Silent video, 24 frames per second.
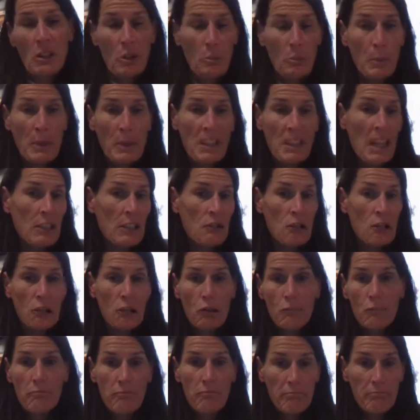
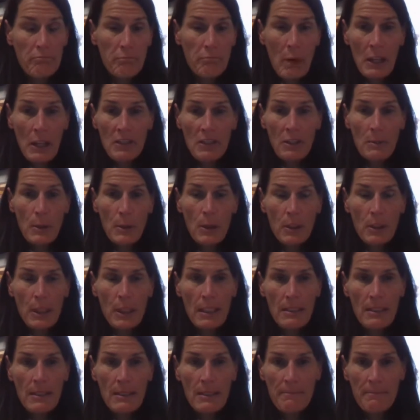potential possibilities?